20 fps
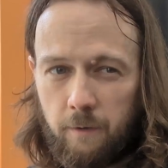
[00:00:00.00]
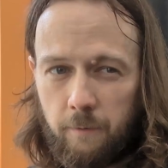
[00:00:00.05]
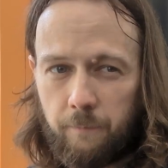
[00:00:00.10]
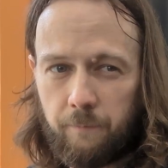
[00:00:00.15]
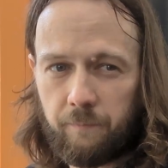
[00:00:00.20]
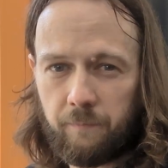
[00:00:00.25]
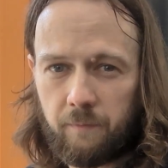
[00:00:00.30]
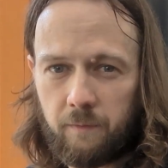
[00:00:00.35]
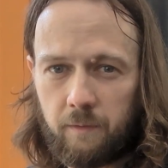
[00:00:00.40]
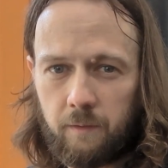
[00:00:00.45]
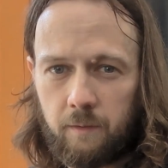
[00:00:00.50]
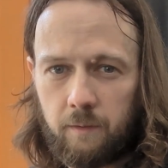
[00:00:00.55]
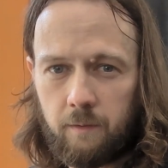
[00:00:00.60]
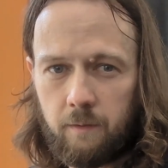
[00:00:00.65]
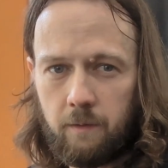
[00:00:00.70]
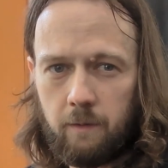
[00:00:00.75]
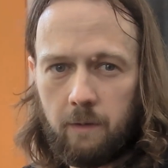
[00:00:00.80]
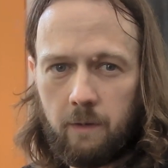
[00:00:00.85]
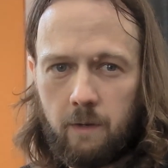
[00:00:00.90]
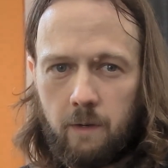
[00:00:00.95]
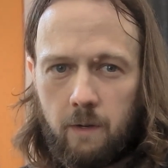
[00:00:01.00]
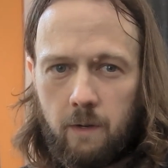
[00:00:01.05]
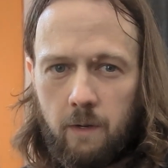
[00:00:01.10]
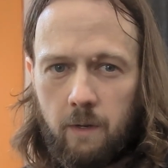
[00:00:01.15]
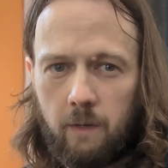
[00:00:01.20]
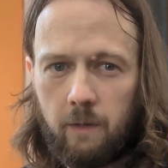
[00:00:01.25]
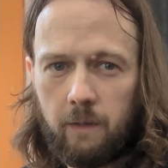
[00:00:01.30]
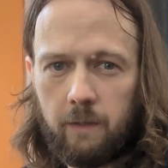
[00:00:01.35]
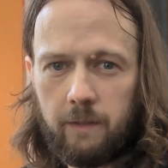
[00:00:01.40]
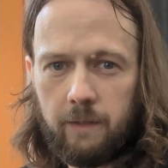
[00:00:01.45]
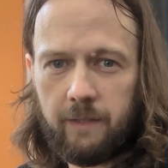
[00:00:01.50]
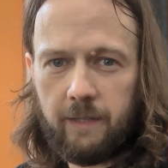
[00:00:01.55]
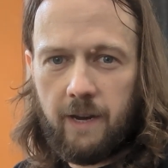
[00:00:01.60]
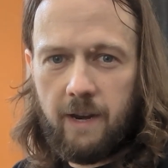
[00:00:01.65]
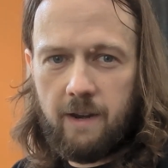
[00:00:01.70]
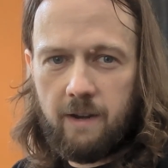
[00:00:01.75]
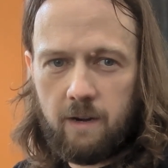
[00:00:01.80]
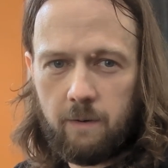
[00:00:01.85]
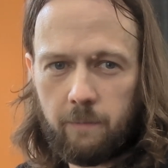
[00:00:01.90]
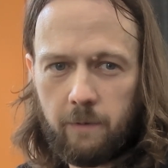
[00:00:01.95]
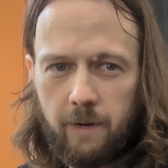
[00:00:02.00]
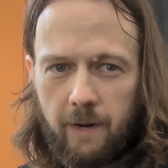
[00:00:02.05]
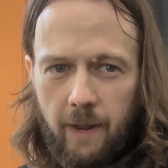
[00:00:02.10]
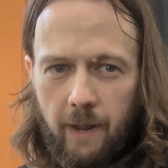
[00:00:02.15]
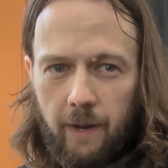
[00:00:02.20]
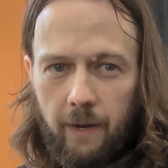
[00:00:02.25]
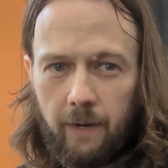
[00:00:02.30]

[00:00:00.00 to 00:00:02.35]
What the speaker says: not necessary to follow along with all that stuff.